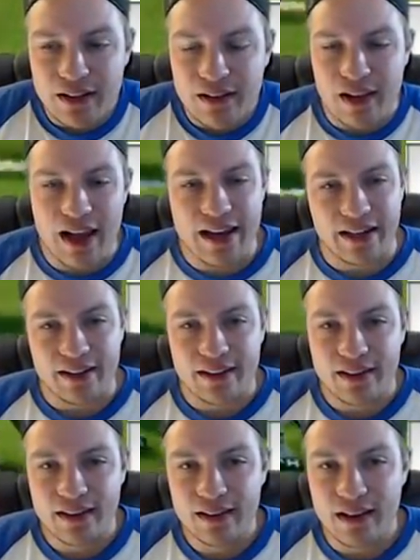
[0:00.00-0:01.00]
Like,
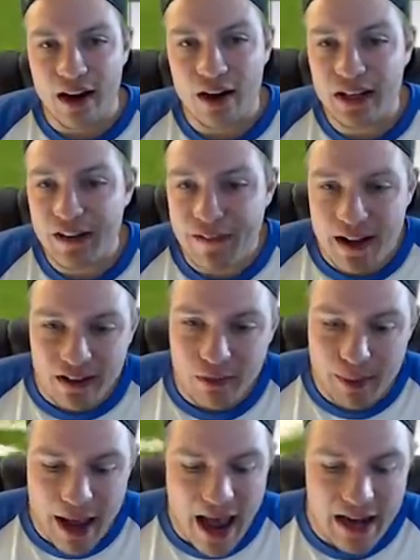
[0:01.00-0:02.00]
our defense is
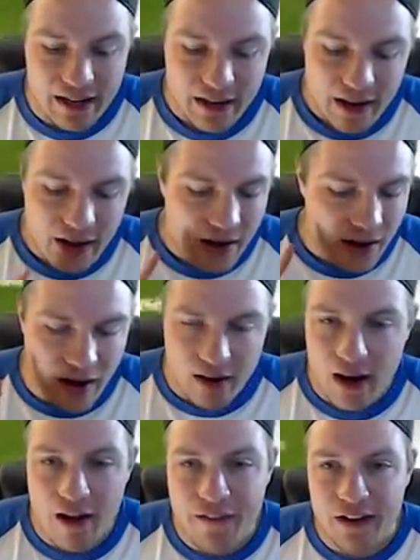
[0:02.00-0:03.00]
bad. Our
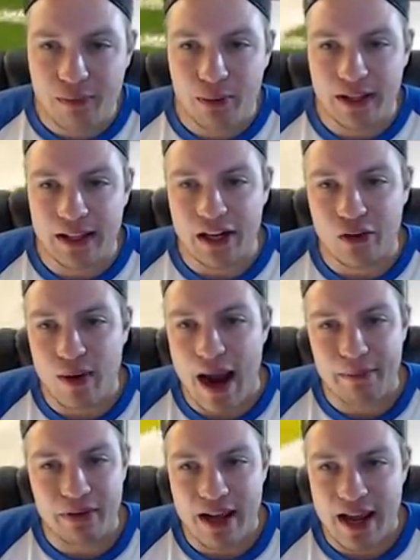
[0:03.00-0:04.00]
offense played like
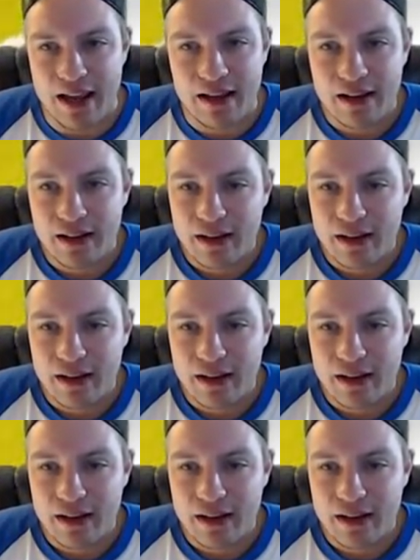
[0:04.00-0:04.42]
crap today.